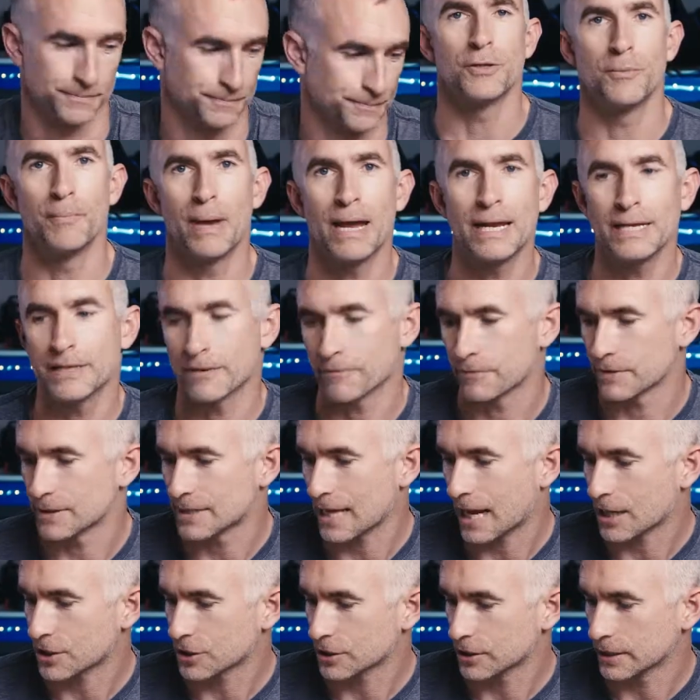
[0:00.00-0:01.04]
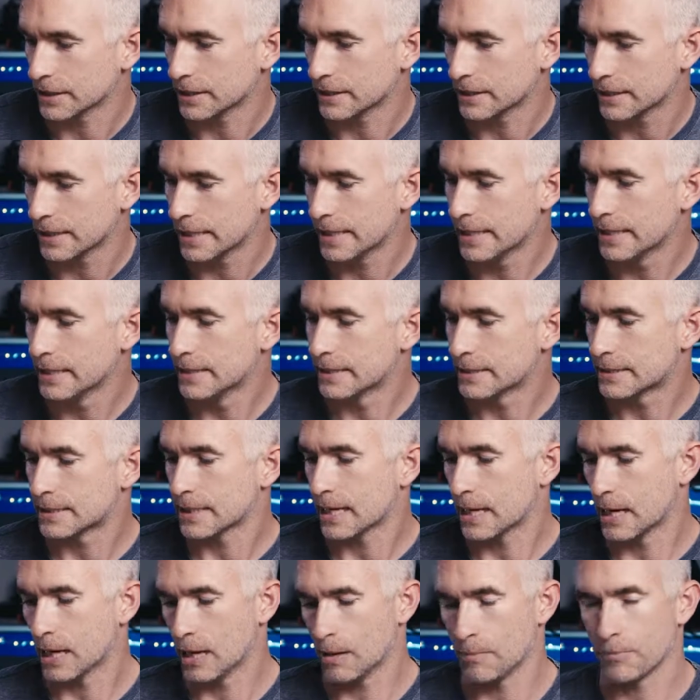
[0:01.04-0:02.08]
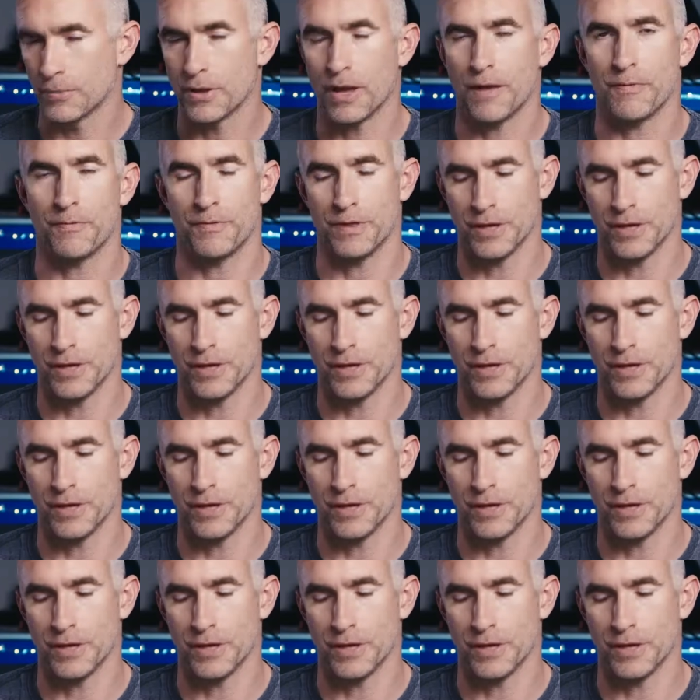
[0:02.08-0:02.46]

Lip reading: The main difference actually is that